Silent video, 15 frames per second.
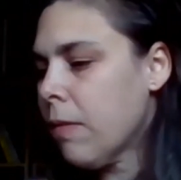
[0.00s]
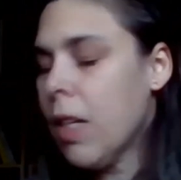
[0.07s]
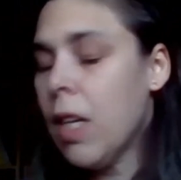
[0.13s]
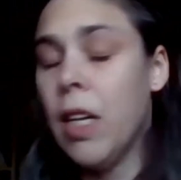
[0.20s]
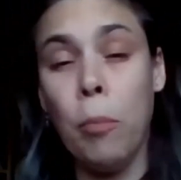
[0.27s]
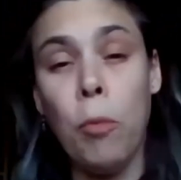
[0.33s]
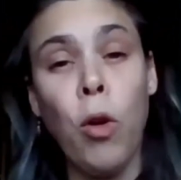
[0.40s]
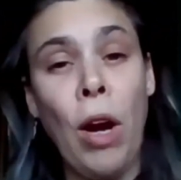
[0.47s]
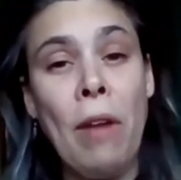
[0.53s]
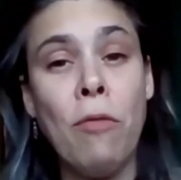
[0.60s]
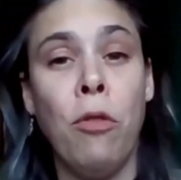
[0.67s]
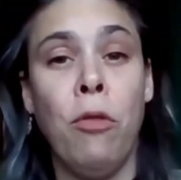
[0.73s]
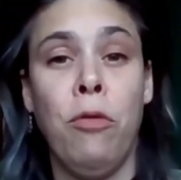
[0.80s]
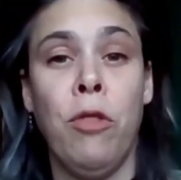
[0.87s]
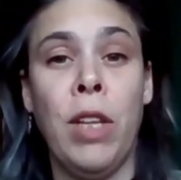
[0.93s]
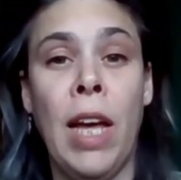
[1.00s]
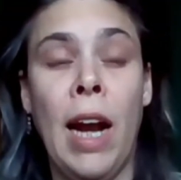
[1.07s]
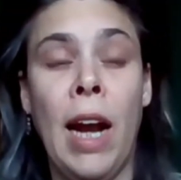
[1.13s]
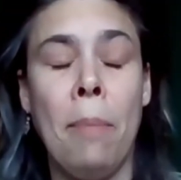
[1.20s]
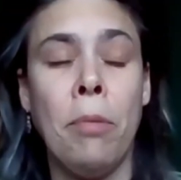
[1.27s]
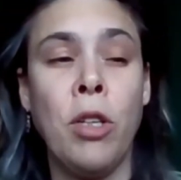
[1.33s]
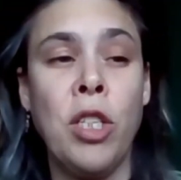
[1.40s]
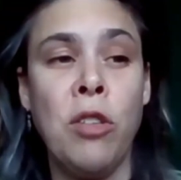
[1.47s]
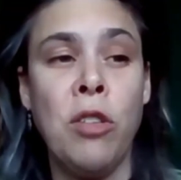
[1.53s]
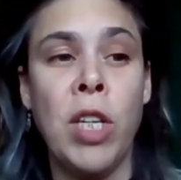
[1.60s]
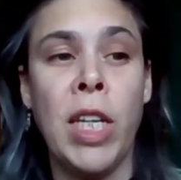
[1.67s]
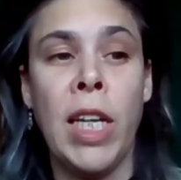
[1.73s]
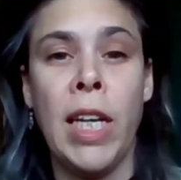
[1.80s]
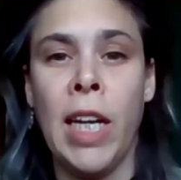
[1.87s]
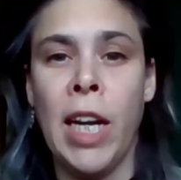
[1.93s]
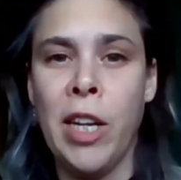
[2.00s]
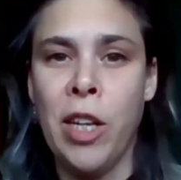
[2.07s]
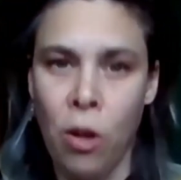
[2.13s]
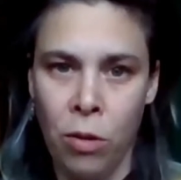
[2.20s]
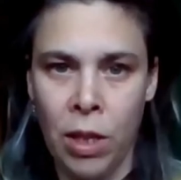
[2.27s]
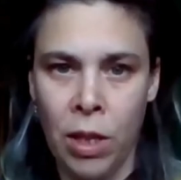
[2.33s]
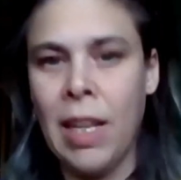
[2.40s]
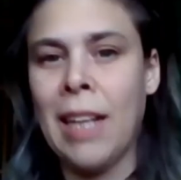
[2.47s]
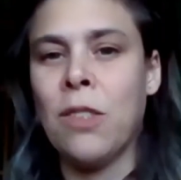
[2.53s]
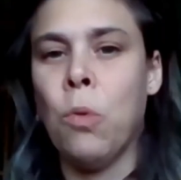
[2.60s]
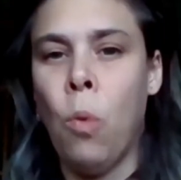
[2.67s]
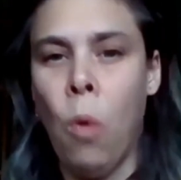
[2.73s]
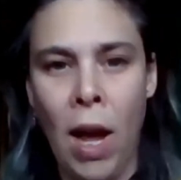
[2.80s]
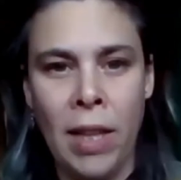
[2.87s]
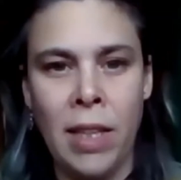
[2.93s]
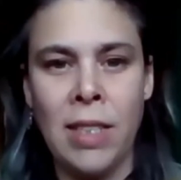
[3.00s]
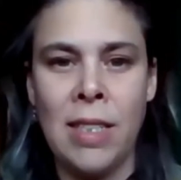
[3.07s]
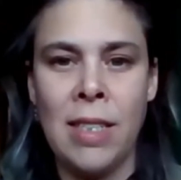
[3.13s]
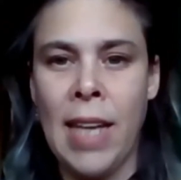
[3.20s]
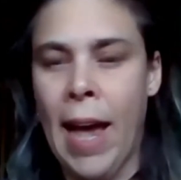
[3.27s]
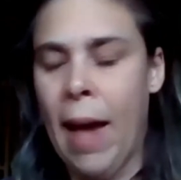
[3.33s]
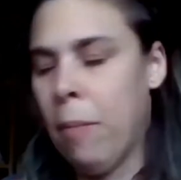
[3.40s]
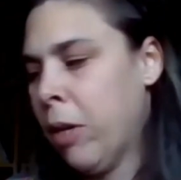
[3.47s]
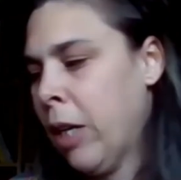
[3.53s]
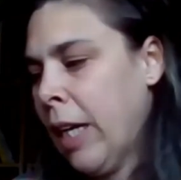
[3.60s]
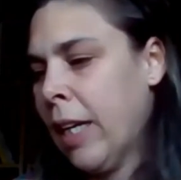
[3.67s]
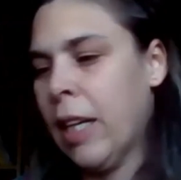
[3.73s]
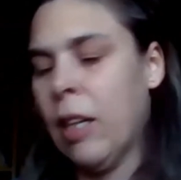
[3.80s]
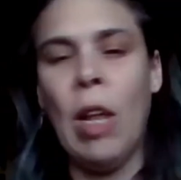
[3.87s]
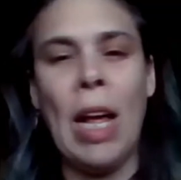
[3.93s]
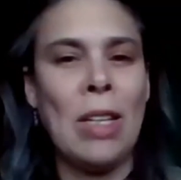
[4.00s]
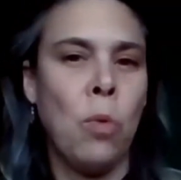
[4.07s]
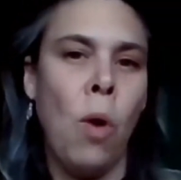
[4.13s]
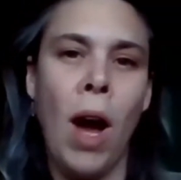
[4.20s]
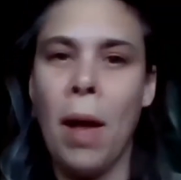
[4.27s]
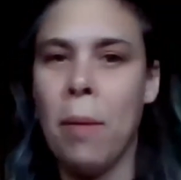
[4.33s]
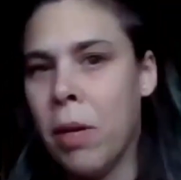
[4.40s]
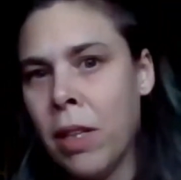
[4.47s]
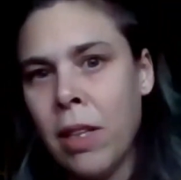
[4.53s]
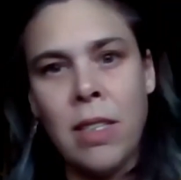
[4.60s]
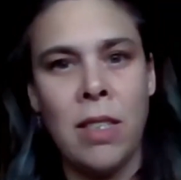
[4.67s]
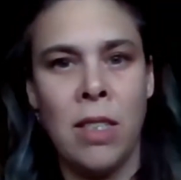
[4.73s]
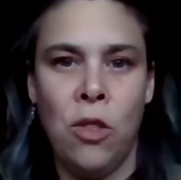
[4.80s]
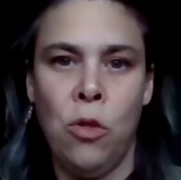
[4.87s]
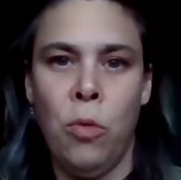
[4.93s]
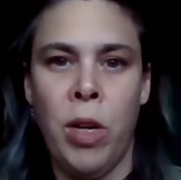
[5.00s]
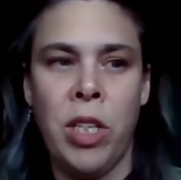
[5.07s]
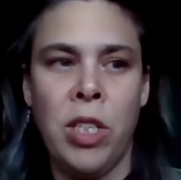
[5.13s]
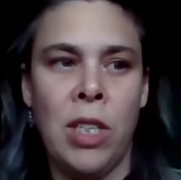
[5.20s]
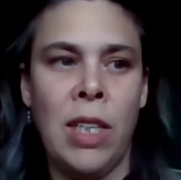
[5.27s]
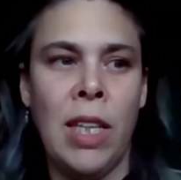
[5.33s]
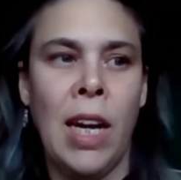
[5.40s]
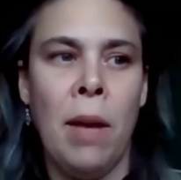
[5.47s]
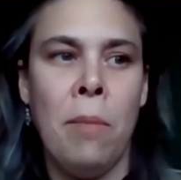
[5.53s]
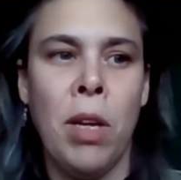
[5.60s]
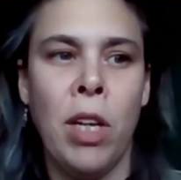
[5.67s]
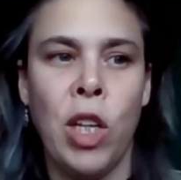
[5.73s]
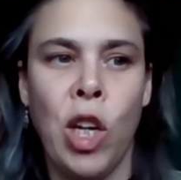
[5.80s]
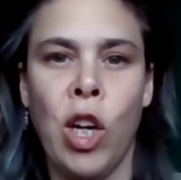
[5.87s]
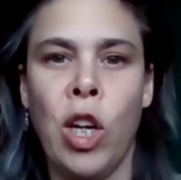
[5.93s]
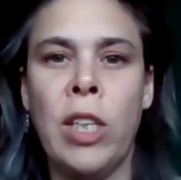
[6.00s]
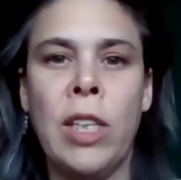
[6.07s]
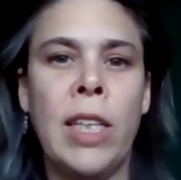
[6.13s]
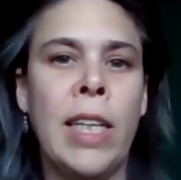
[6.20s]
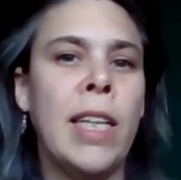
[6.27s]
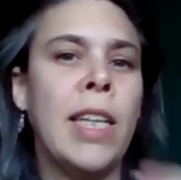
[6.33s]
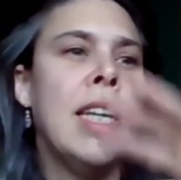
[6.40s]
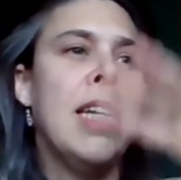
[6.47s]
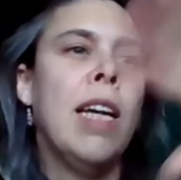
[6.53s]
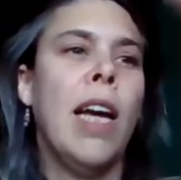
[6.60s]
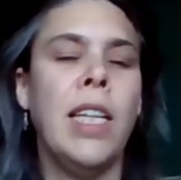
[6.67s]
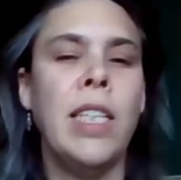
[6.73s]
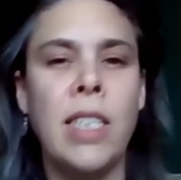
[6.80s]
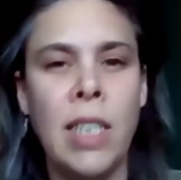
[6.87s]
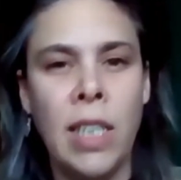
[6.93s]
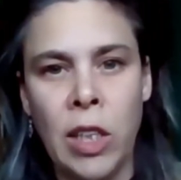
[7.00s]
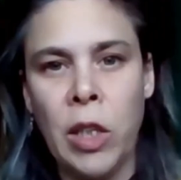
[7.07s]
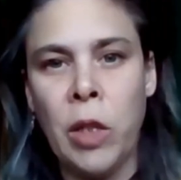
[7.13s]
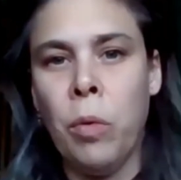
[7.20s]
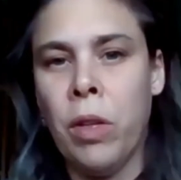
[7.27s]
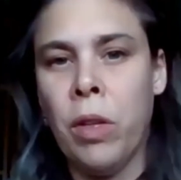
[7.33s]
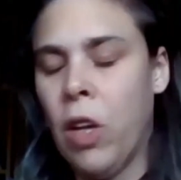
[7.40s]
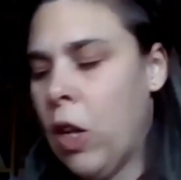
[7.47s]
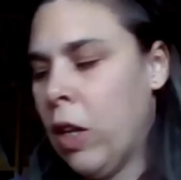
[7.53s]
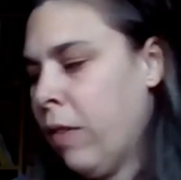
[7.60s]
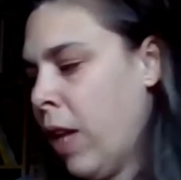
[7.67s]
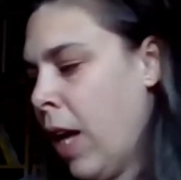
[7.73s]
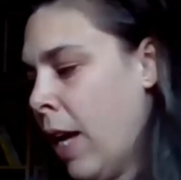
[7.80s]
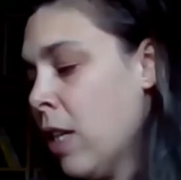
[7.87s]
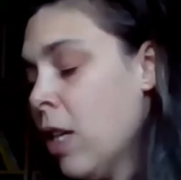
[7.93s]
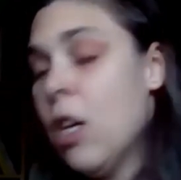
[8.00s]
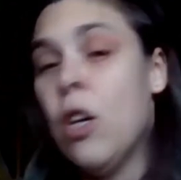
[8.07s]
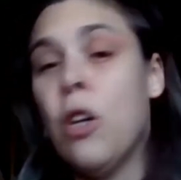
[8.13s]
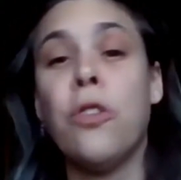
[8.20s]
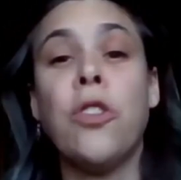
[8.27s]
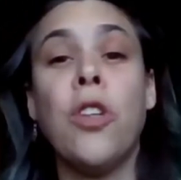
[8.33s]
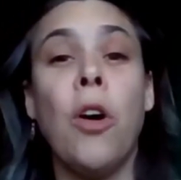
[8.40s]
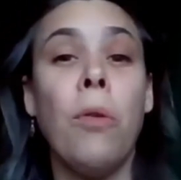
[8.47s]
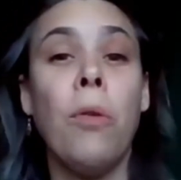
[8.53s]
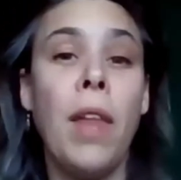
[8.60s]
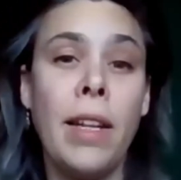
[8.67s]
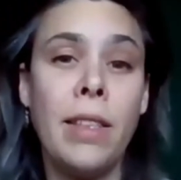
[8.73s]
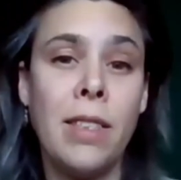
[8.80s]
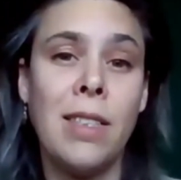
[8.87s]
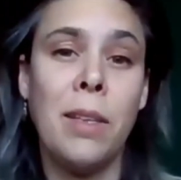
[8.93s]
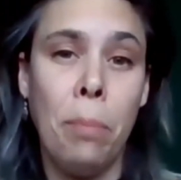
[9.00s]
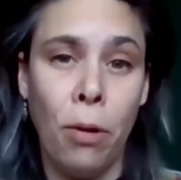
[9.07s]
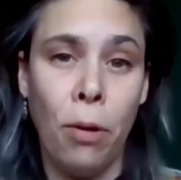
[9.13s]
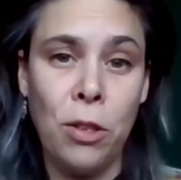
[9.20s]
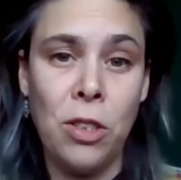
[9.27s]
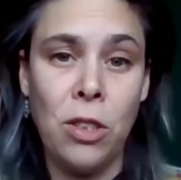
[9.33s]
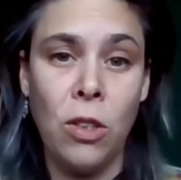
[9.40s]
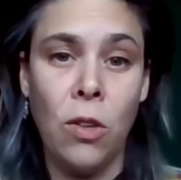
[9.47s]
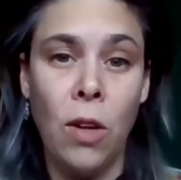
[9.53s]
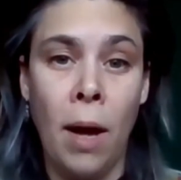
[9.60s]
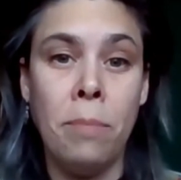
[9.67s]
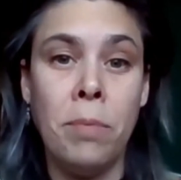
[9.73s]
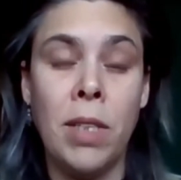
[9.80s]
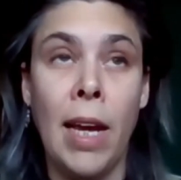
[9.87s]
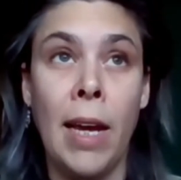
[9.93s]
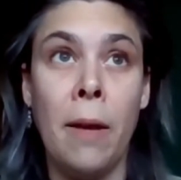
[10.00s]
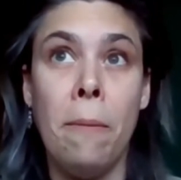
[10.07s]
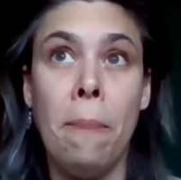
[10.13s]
And I'm grateful for that opportunity. And I know that that's why this is happening. And that's why I'm in the situation that I'm in currently and dealing with all of that. So that's the personal update.